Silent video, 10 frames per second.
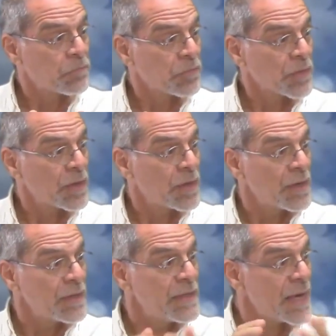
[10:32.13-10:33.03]
it
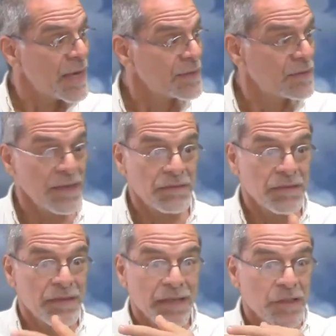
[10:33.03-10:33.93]
Yes,
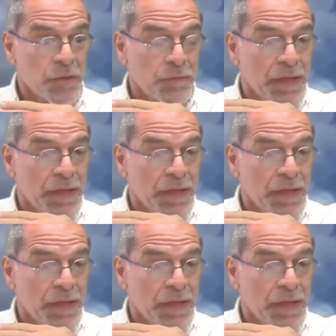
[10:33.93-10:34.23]
this this